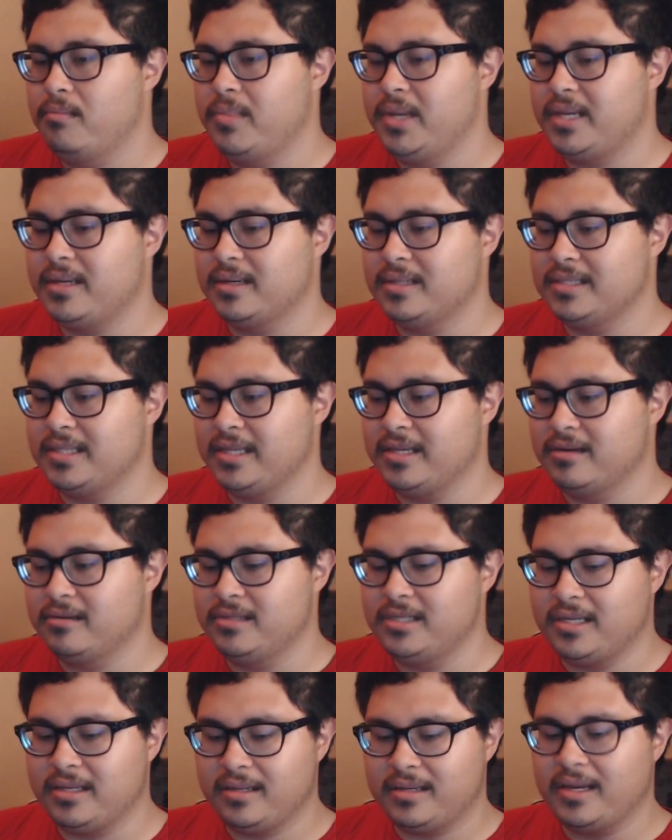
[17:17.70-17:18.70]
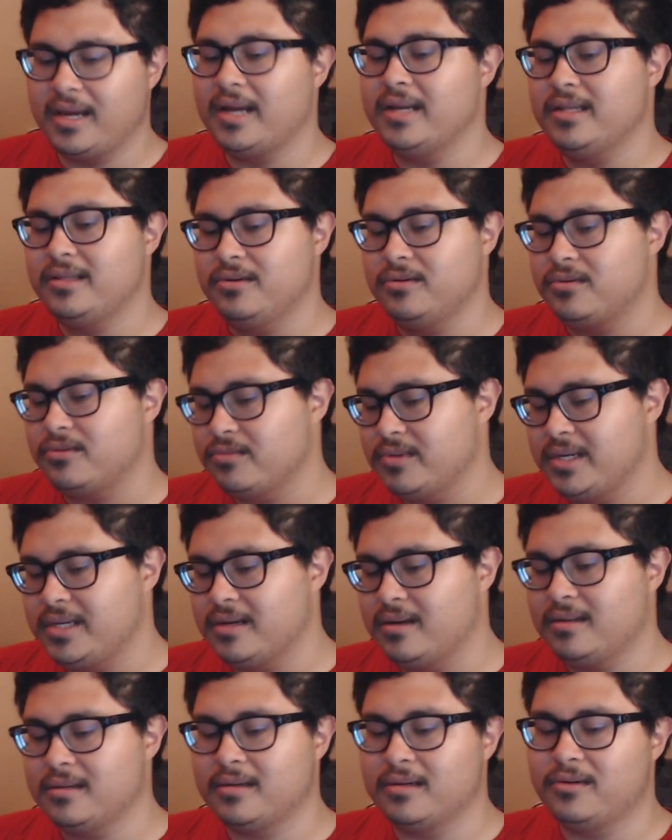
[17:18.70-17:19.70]
Because the guilds, you can kind of do
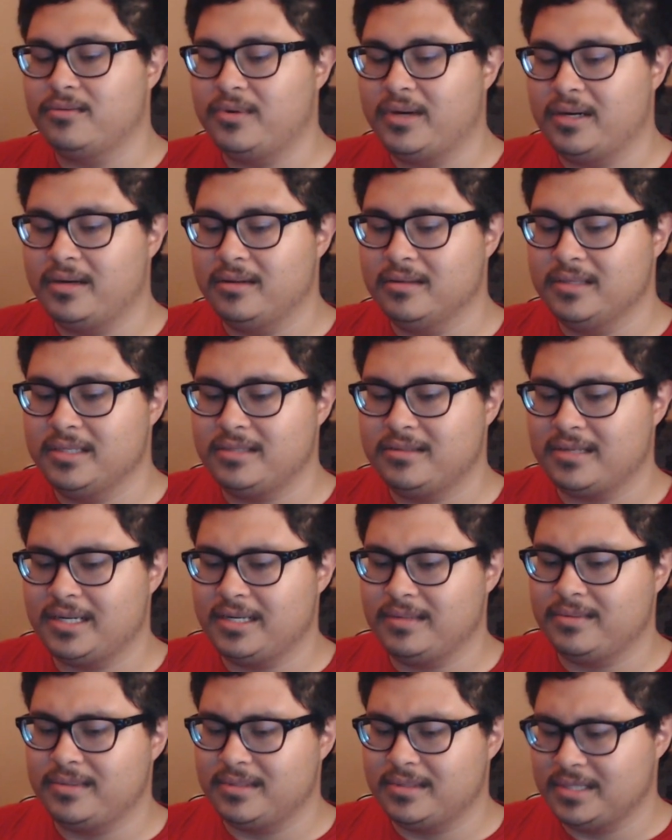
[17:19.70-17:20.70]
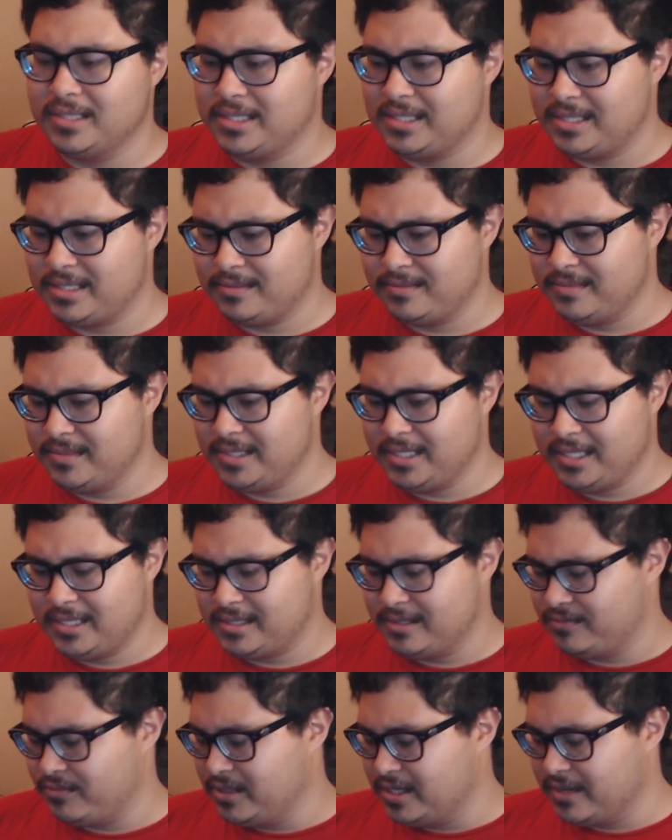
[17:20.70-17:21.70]
3-color, while the Tribal,
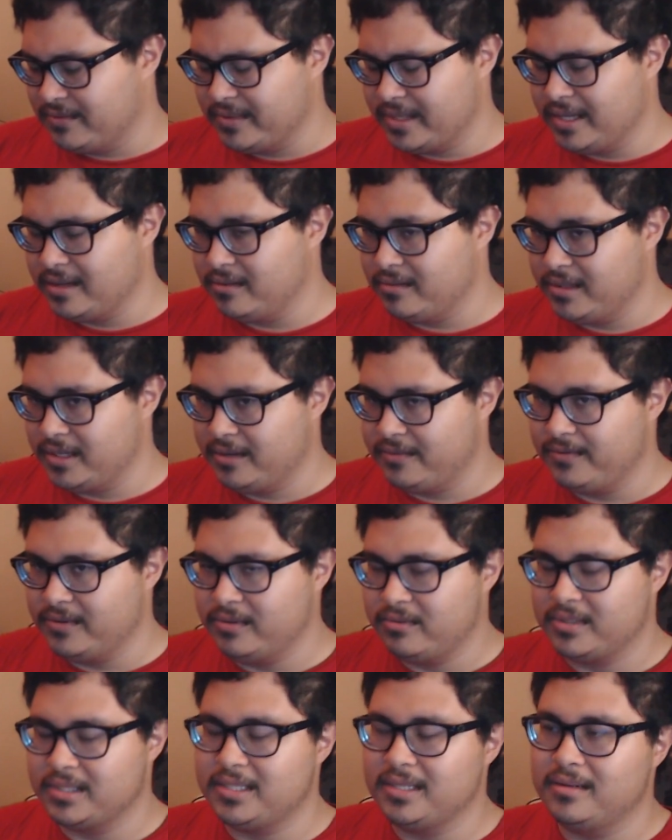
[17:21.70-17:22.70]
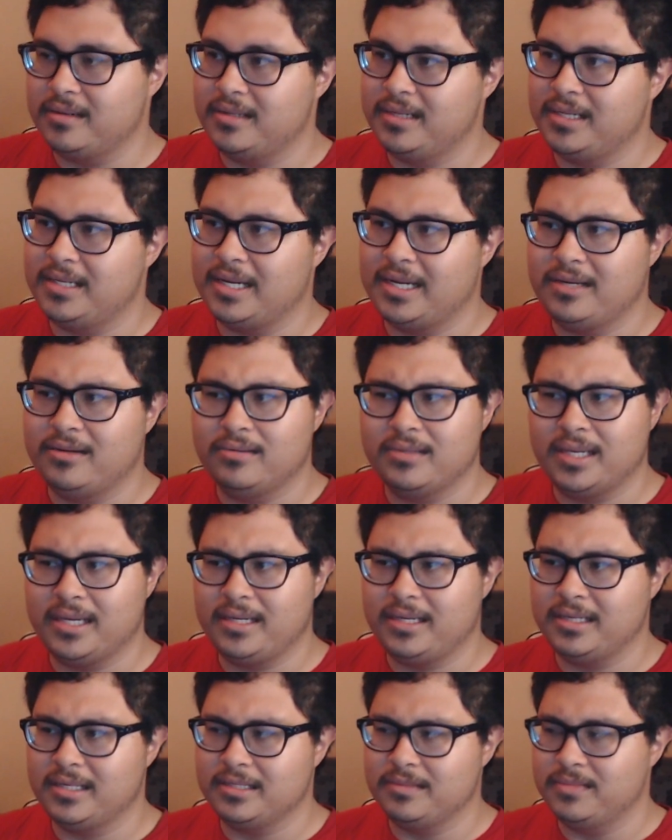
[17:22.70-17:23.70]
it's whatever the hell they're focused on. I don't
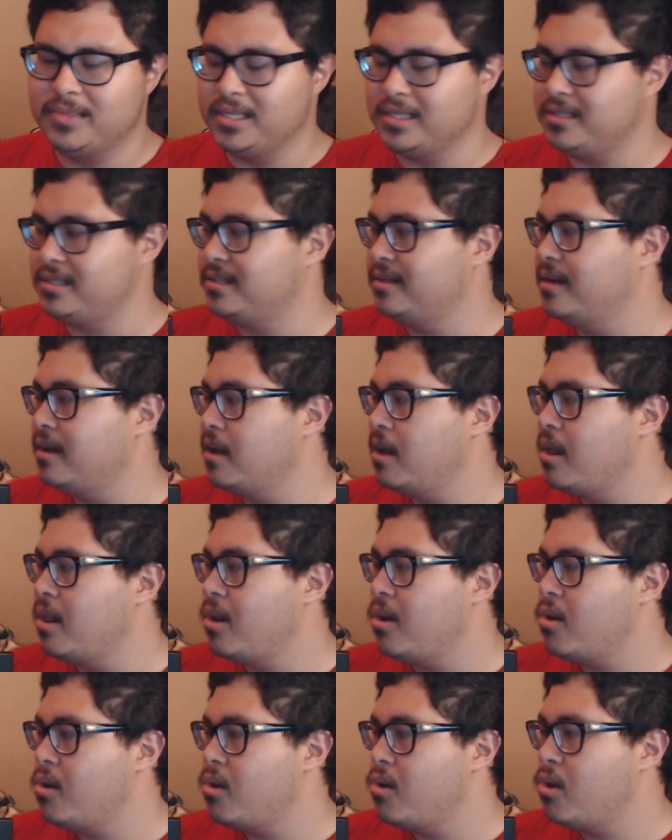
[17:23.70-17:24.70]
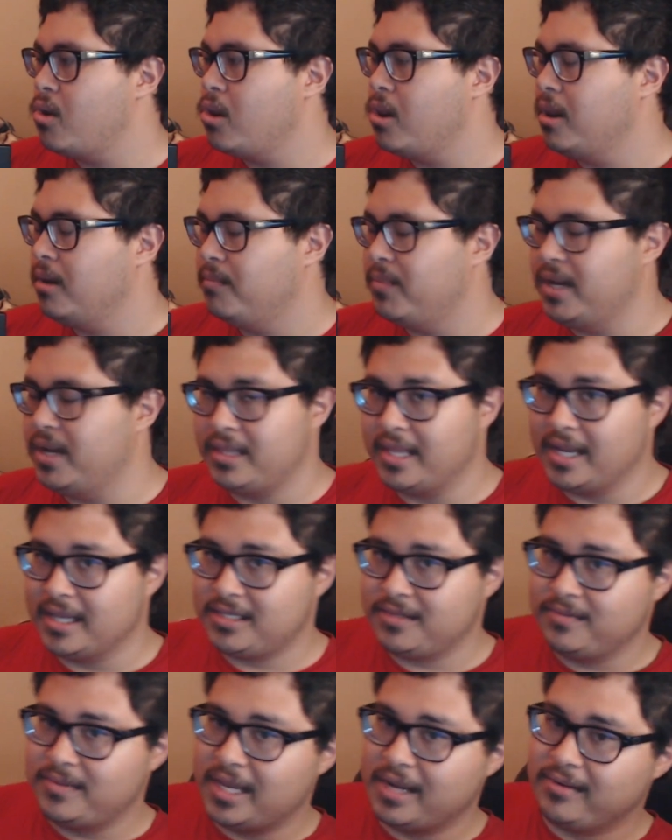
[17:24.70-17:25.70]
like it as much. But
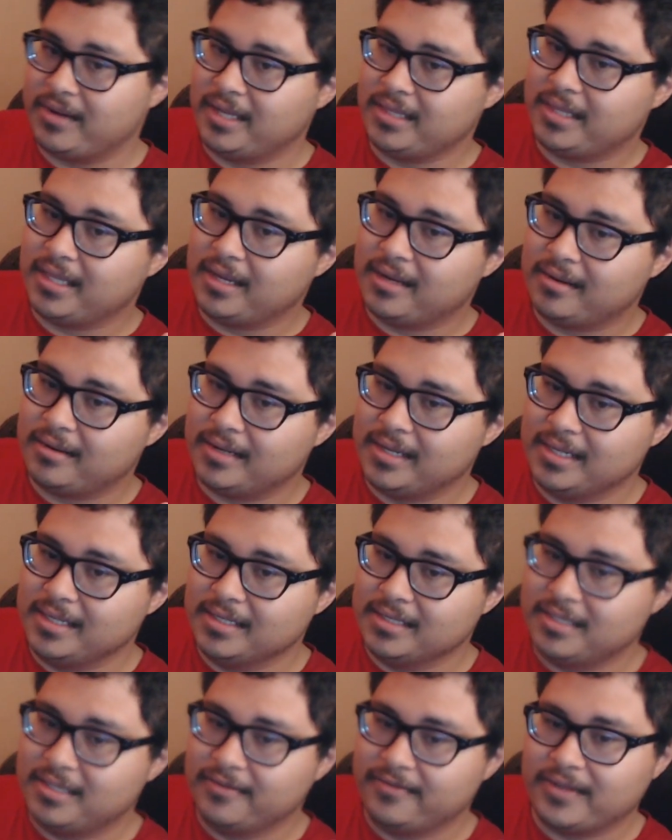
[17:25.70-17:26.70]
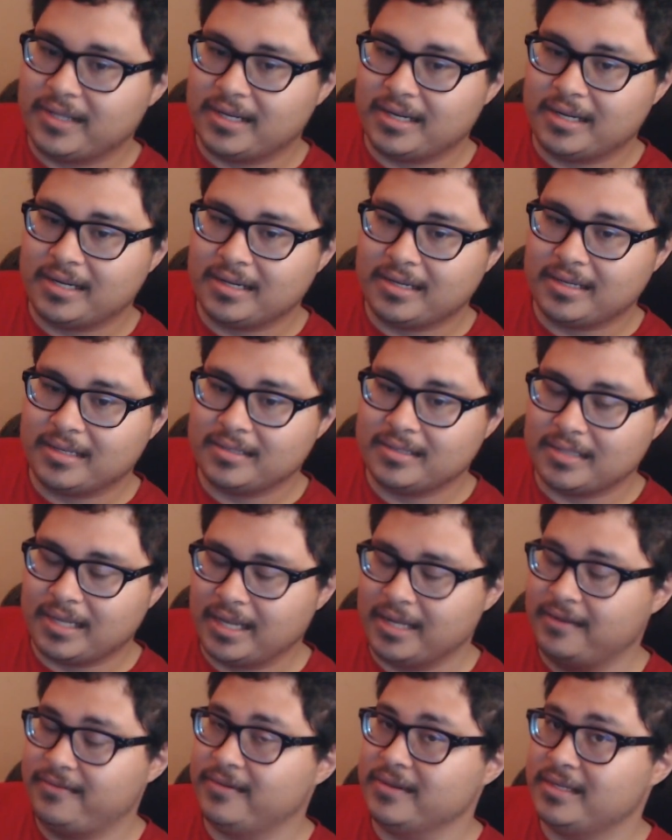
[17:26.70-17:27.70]
that right there is the vlog.
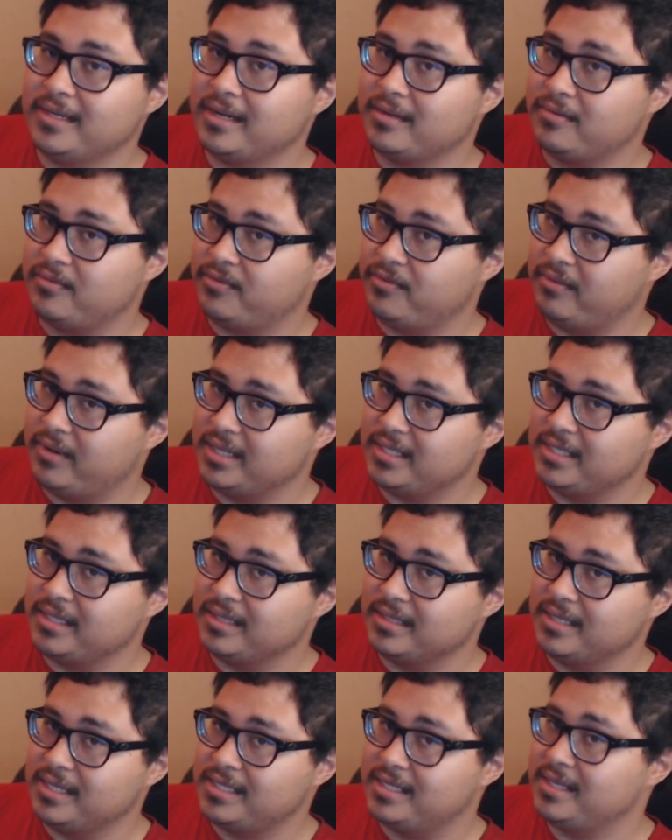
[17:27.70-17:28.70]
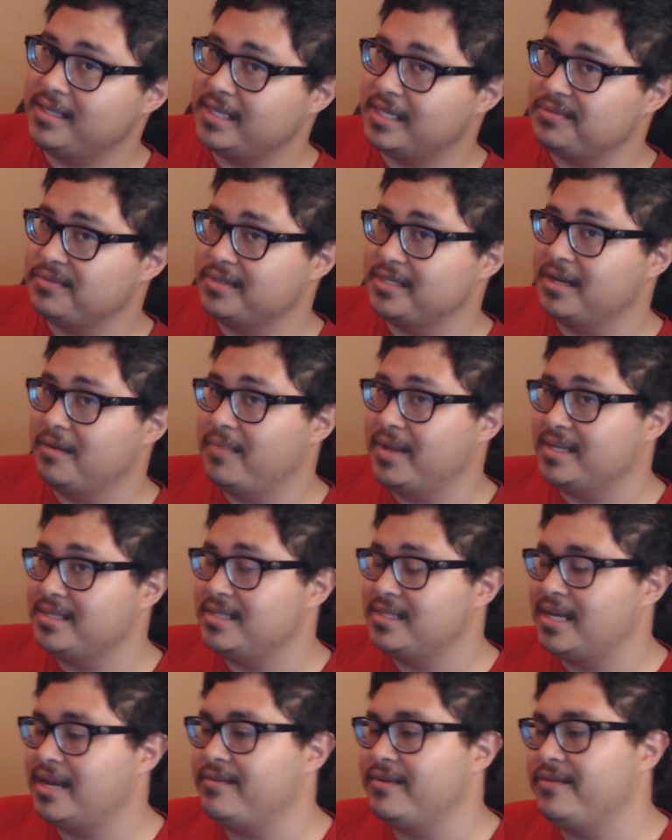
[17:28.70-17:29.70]
I had fun talking for watching and listening. That's what's all about,
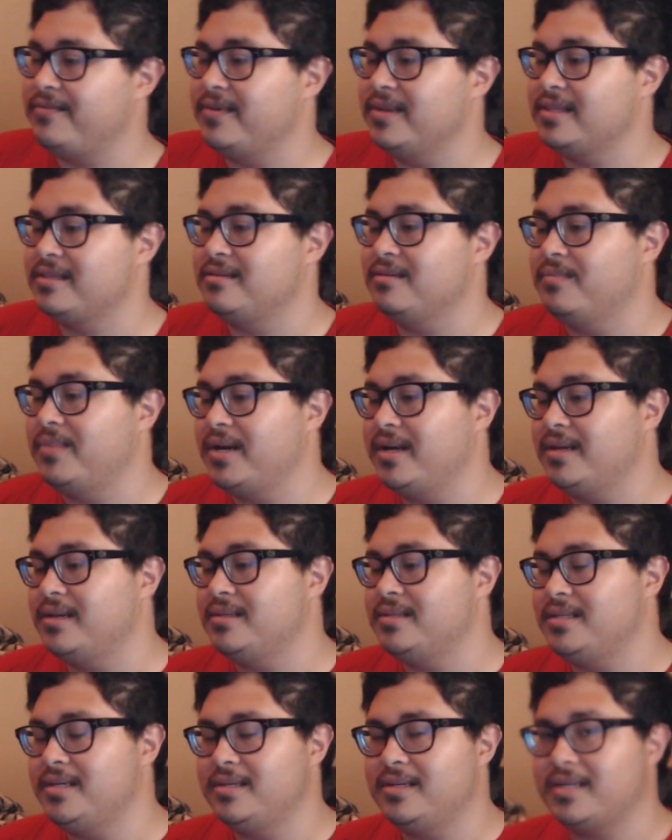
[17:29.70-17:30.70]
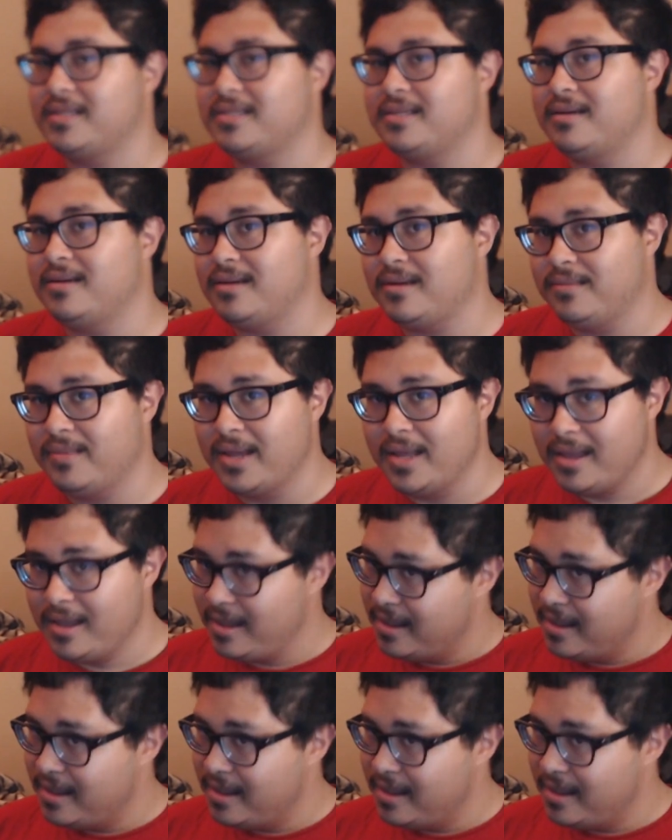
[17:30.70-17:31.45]
having fun. Come by and see you next time.